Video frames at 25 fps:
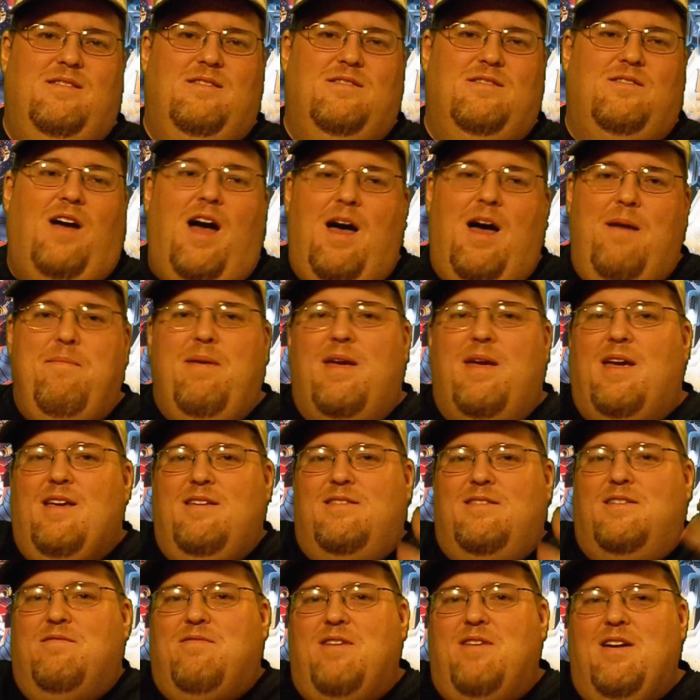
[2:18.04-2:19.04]
So how big
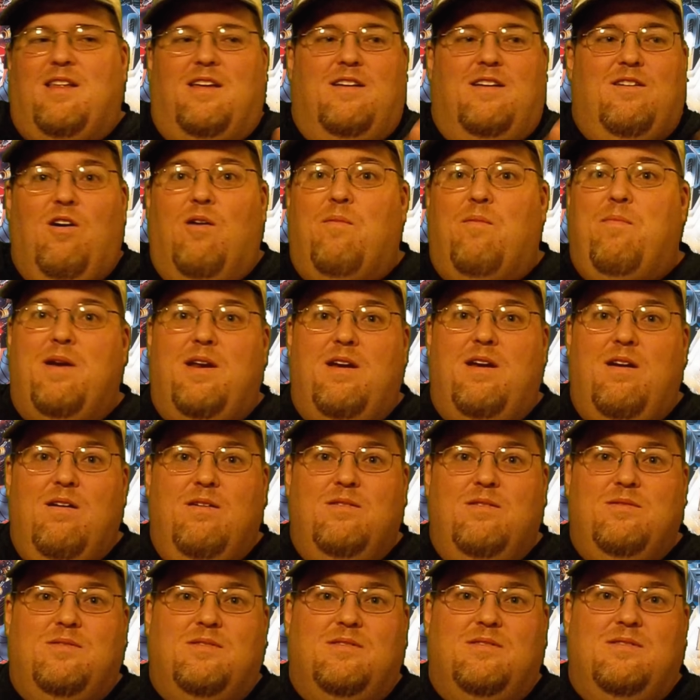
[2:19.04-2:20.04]
is he really? Nobody
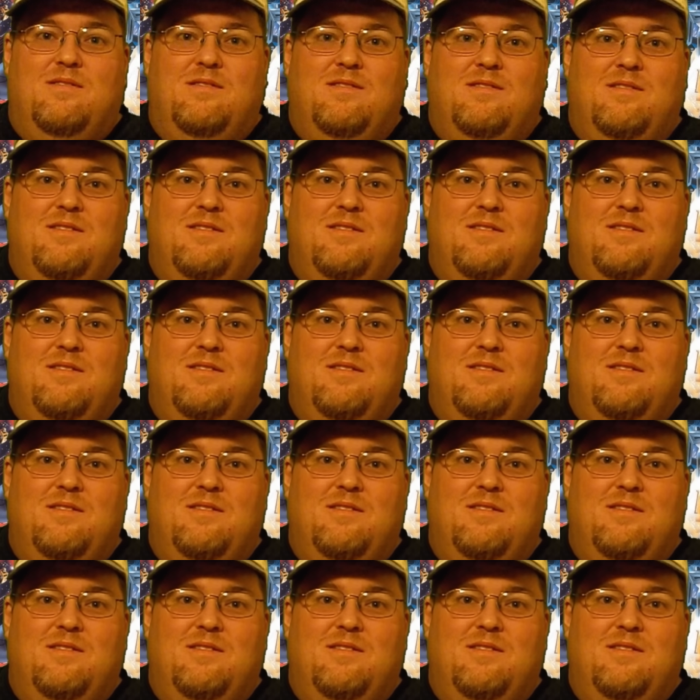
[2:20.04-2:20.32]
knows.